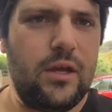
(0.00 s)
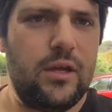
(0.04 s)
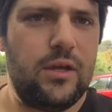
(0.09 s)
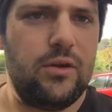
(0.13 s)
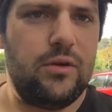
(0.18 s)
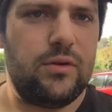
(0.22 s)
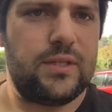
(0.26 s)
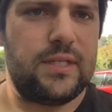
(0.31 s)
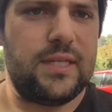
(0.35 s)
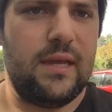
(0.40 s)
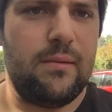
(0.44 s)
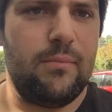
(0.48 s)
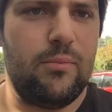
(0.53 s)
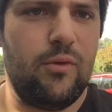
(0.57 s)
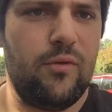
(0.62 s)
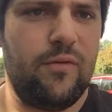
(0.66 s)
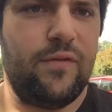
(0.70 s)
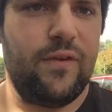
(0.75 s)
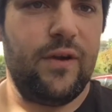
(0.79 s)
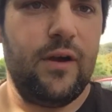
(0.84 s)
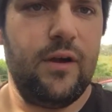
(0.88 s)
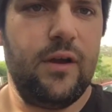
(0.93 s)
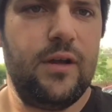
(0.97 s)
you'll see more
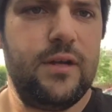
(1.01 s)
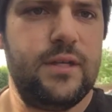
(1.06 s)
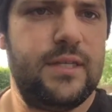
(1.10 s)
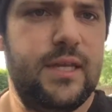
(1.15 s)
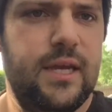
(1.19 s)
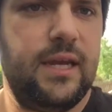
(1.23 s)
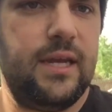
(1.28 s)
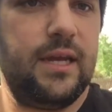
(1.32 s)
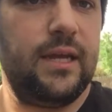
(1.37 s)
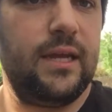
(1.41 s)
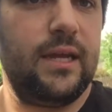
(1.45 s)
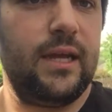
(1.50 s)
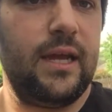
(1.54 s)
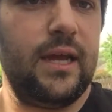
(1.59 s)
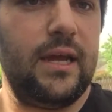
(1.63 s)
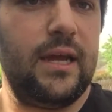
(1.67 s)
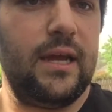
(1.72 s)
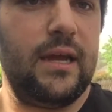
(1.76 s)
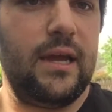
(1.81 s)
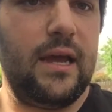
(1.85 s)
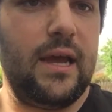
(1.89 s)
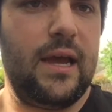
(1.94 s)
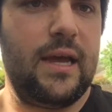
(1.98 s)
photos
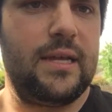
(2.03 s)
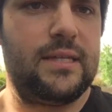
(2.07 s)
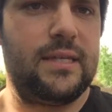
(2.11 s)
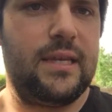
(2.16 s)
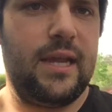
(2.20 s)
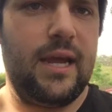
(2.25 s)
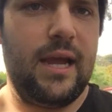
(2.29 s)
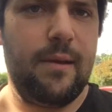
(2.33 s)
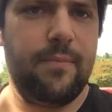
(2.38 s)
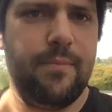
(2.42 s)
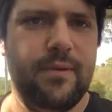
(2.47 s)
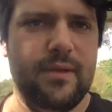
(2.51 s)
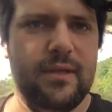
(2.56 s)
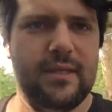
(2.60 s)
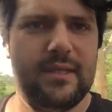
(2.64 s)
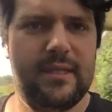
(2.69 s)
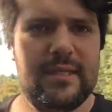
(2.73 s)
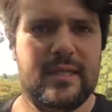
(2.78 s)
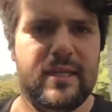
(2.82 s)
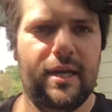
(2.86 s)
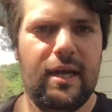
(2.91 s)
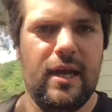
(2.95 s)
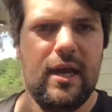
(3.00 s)
as it
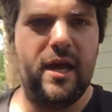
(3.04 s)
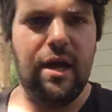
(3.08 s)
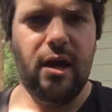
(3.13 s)
happens.